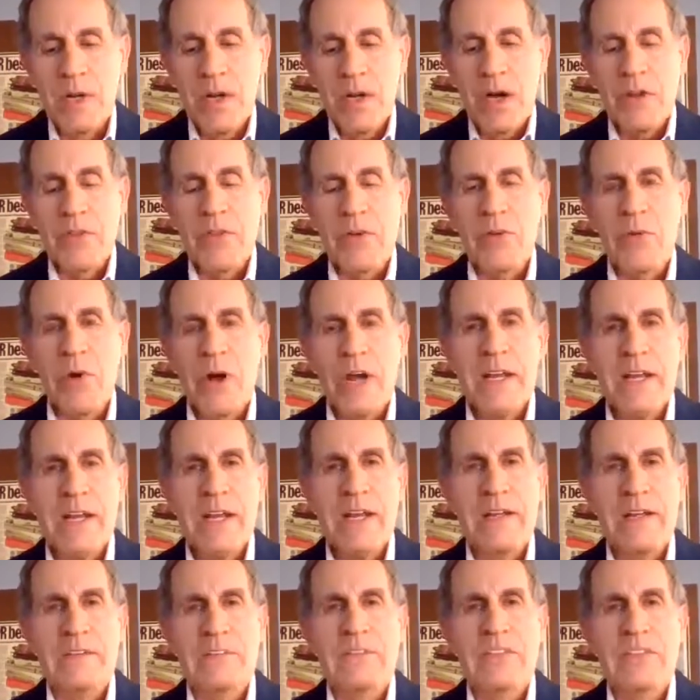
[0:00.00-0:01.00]
On the
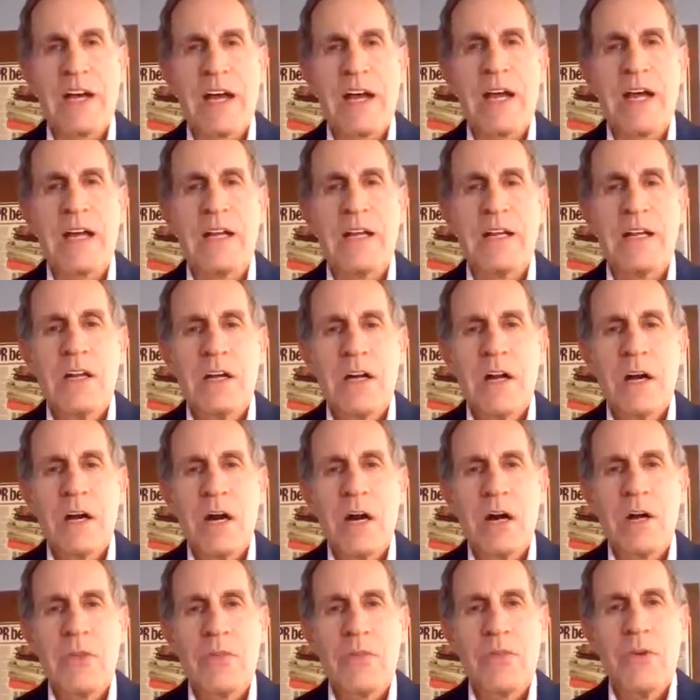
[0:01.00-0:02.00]
right-hand side
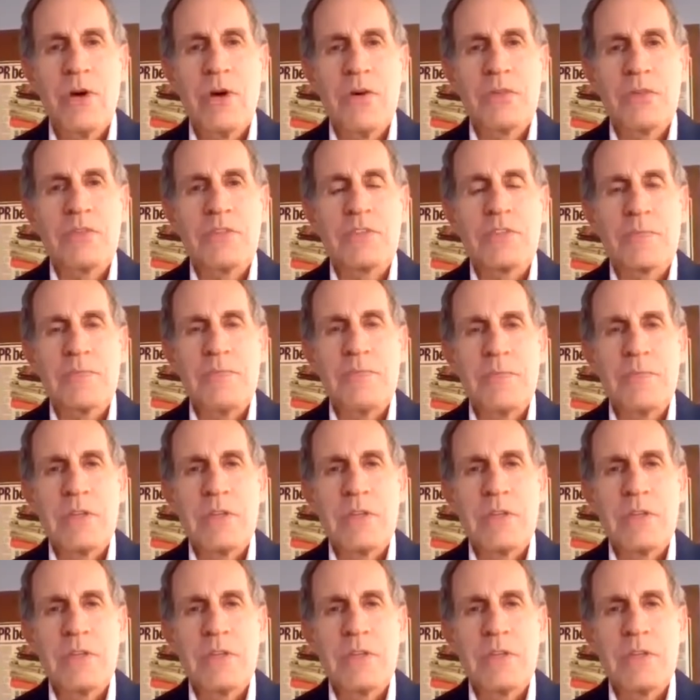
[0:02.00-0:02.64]
are those